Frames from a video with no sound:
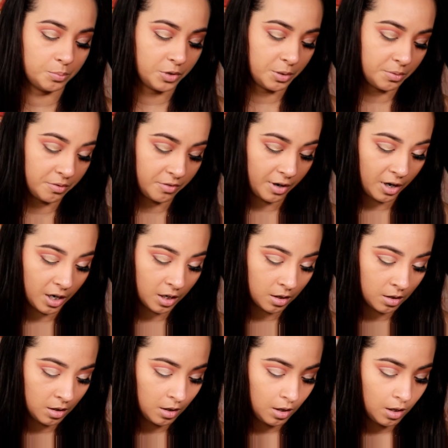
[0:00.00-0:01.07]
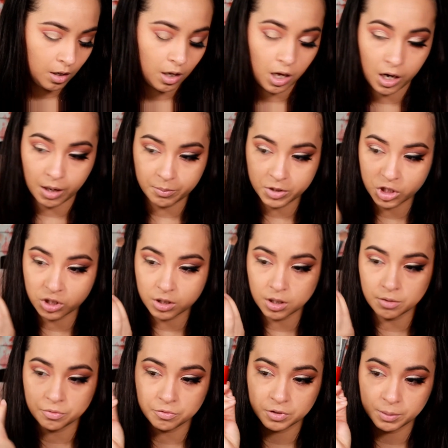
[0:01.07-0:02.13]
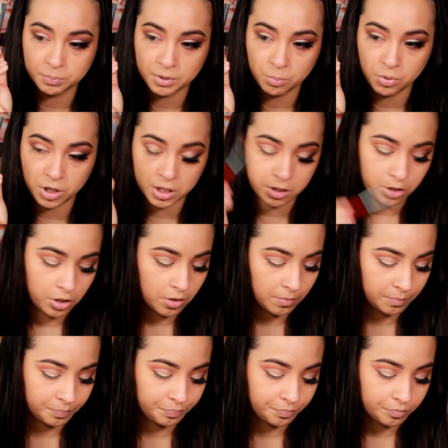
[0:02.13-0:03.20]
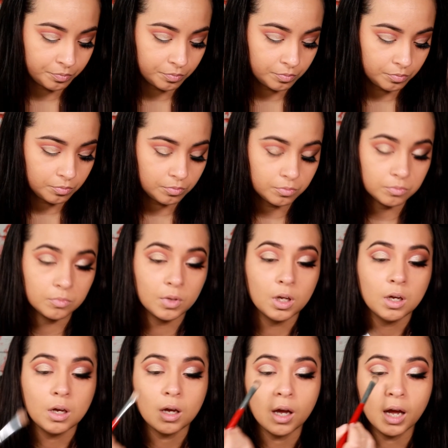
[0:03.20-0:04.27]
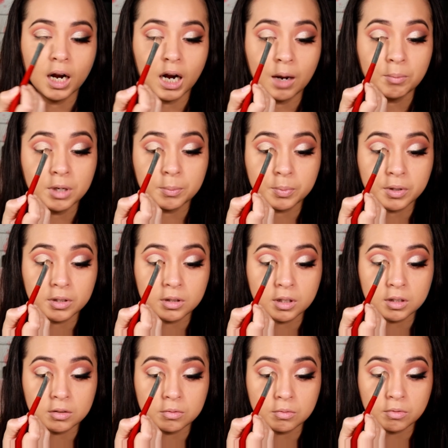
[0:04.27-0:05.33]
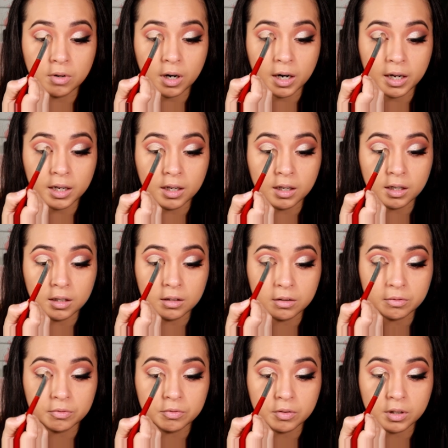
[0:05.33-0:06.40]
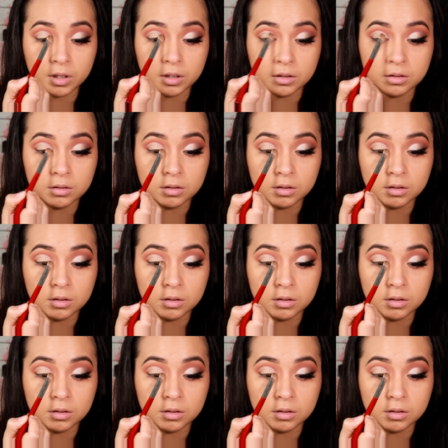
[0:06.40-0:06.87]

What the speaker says: Primavera, and I'm just gonna flip the brush and I'm gonna put this right in the front.